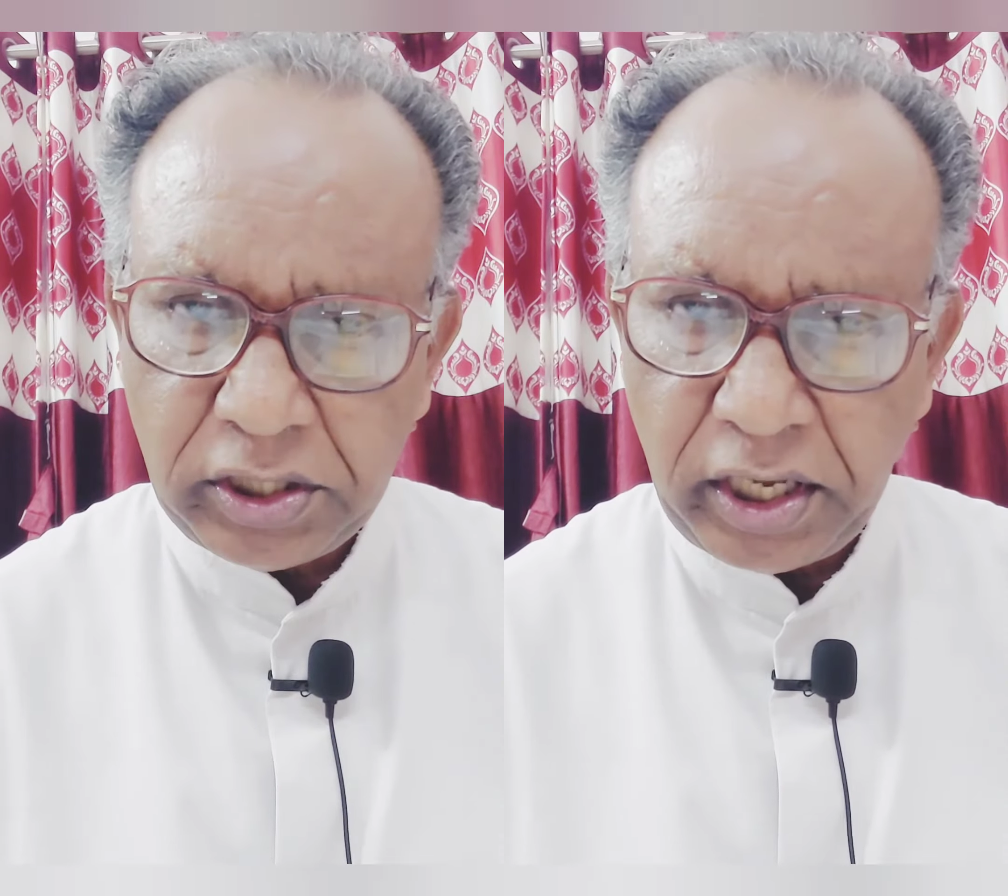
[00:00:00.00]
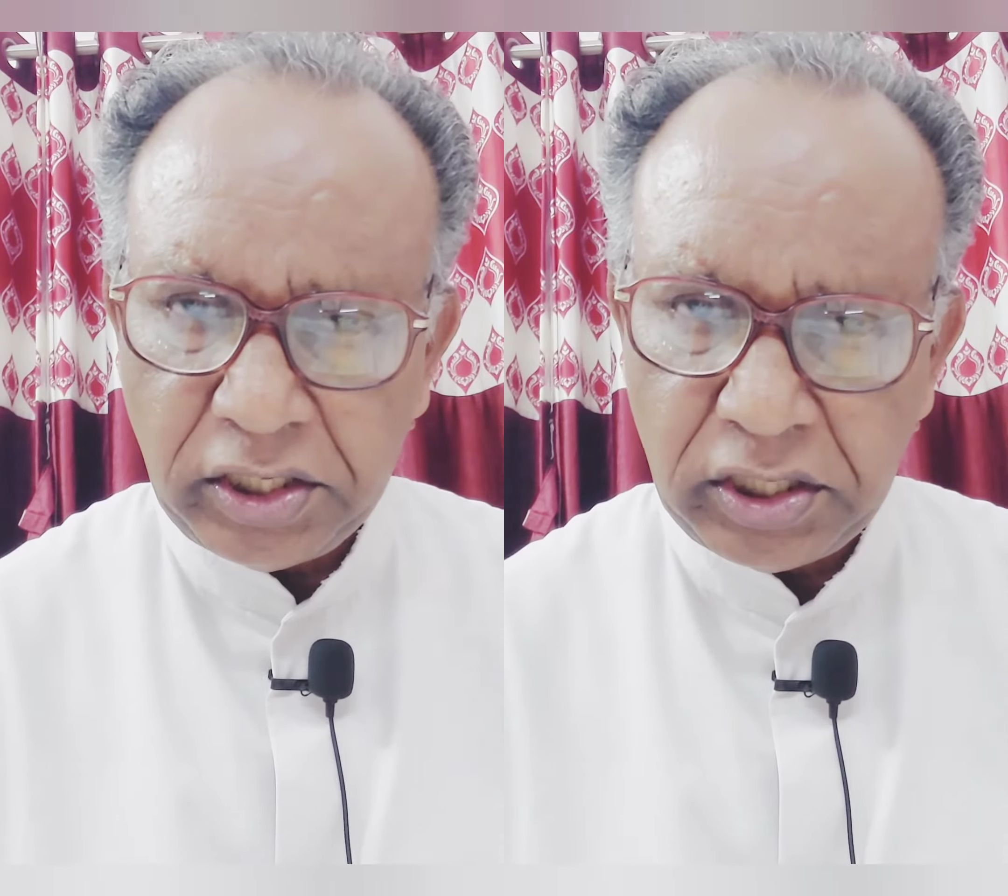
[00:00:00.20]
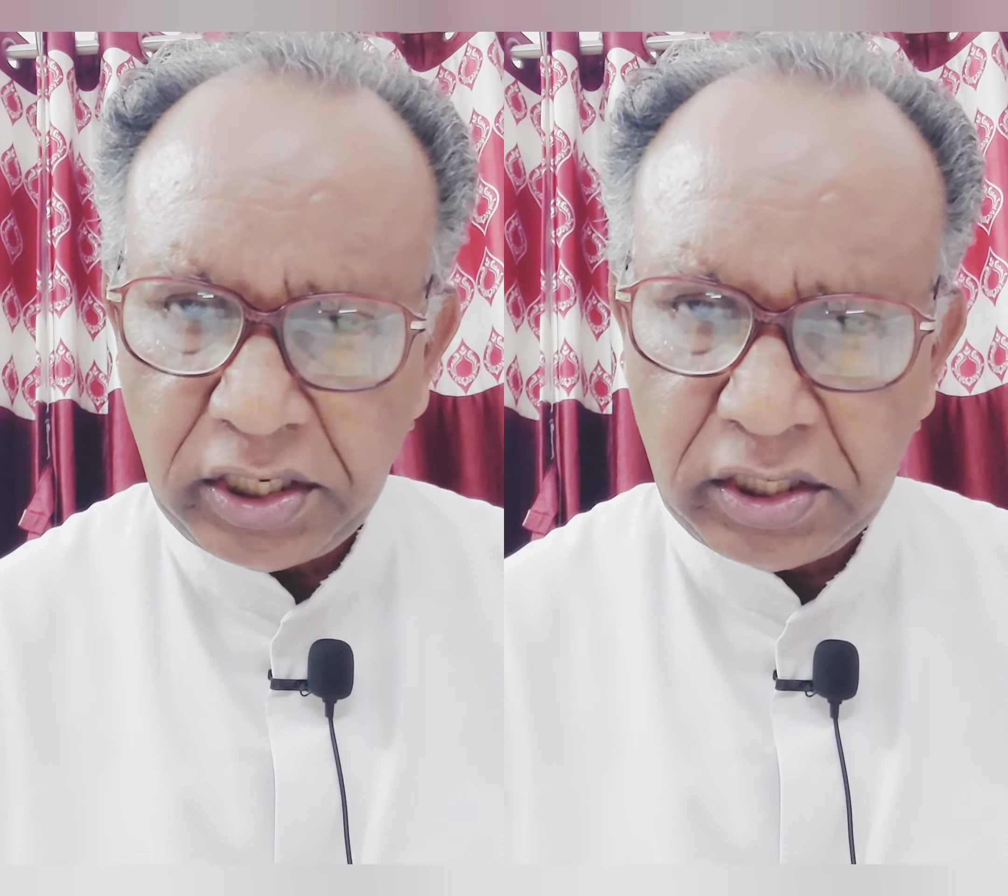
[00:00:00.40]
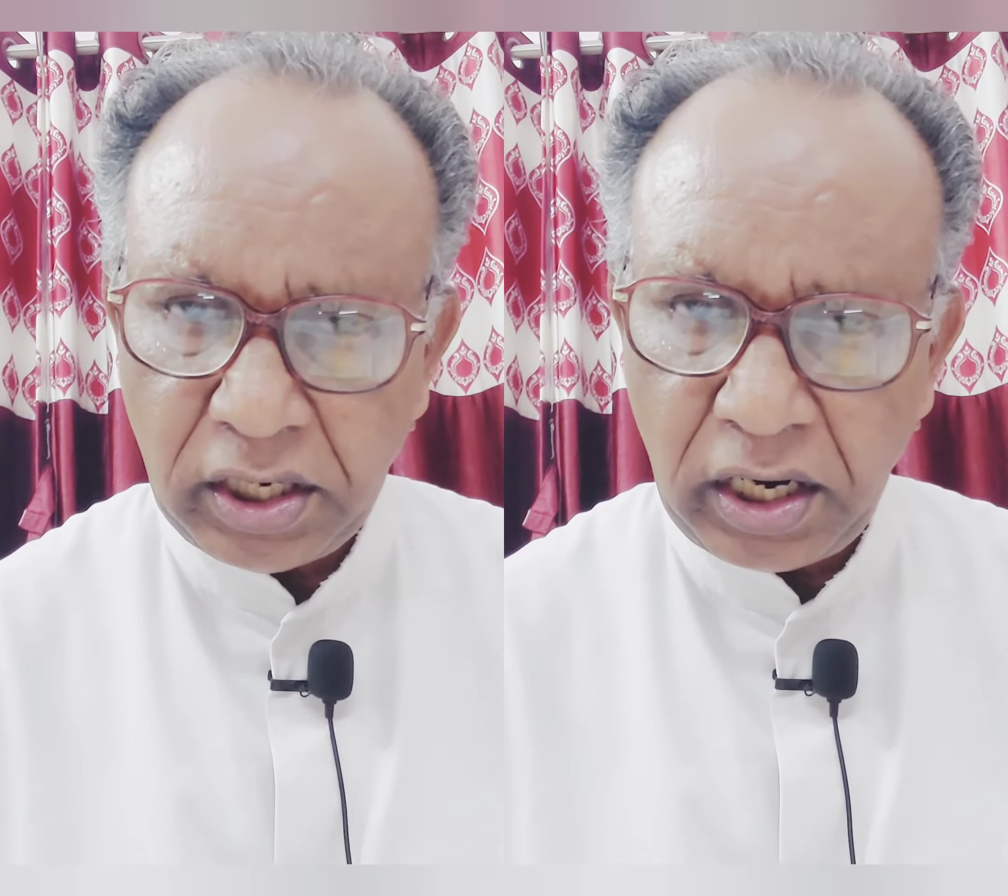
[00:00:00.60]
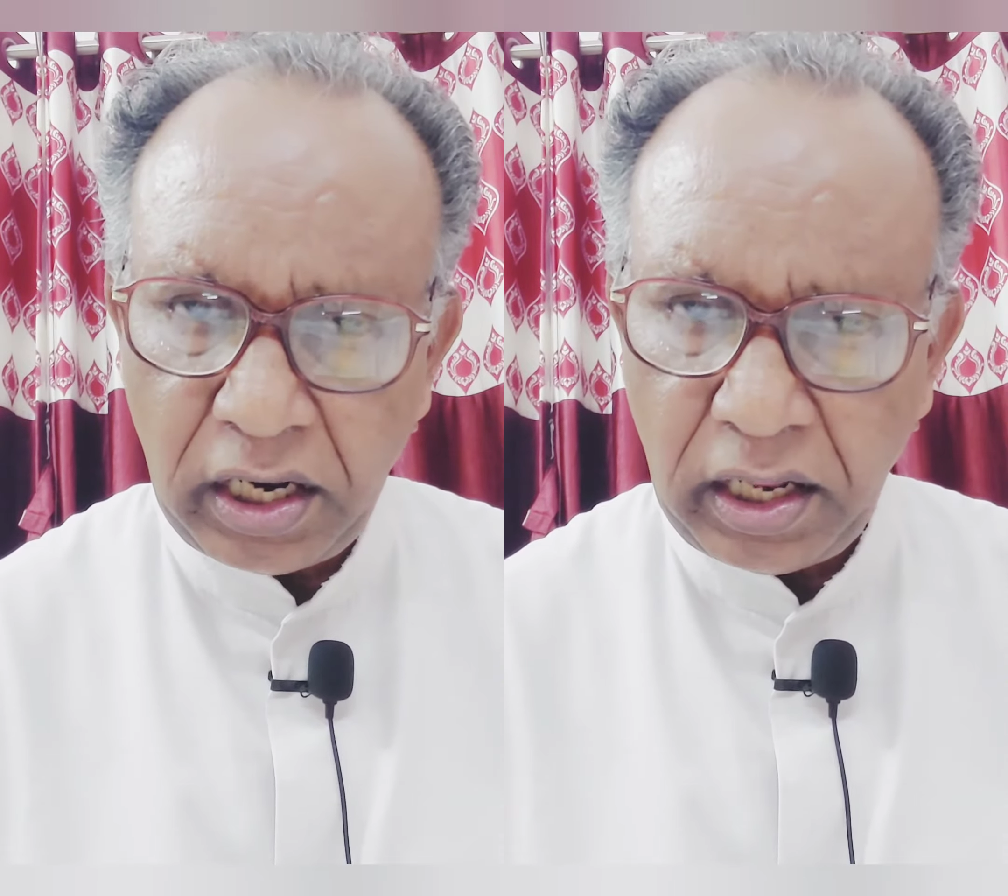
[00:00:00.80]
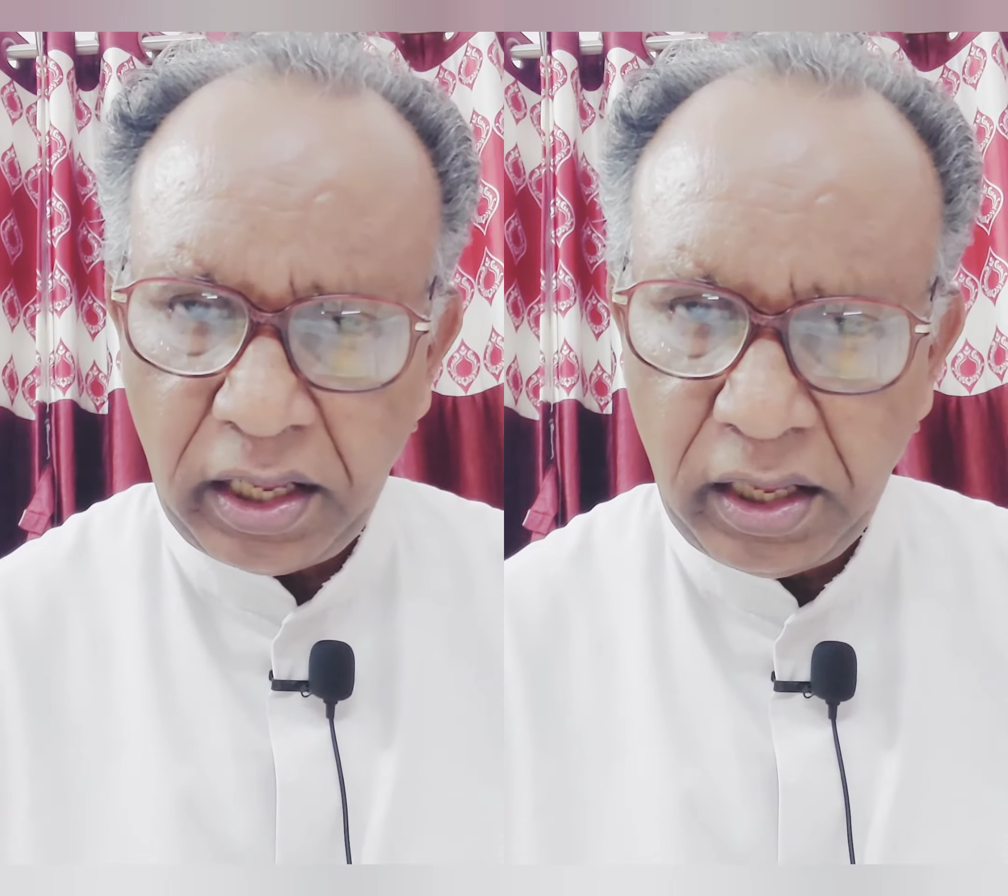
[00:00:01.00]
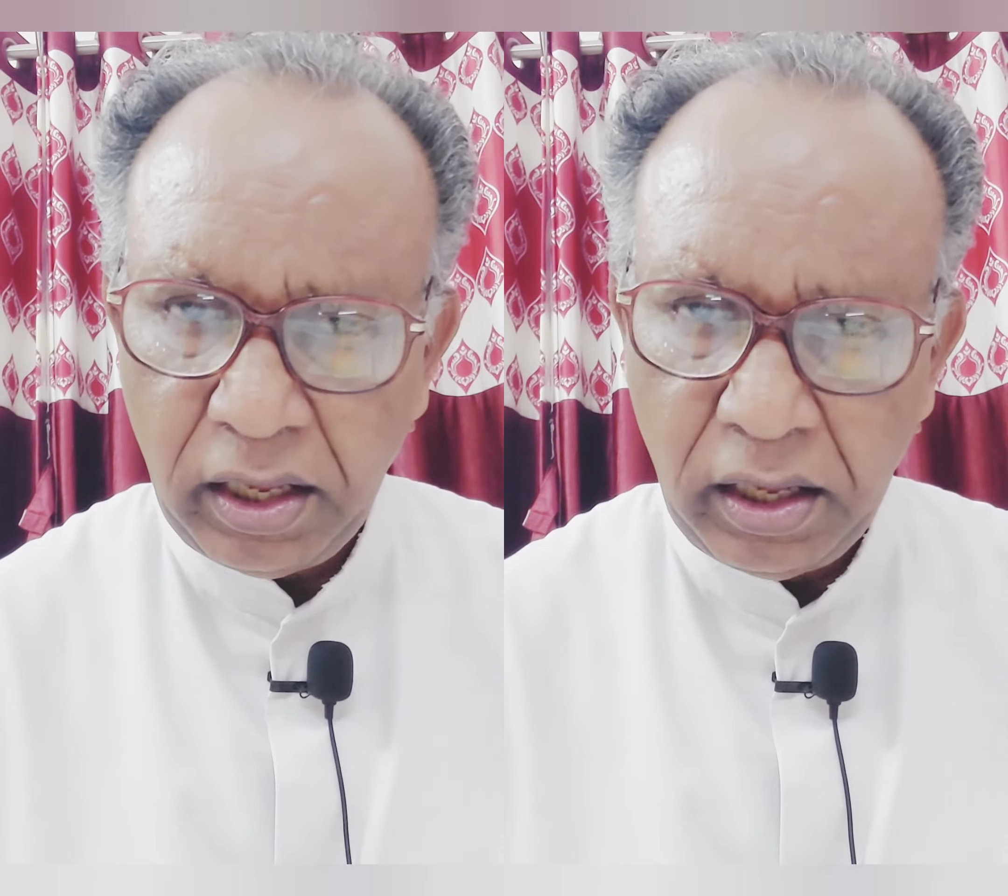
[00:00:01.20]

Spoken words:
change internally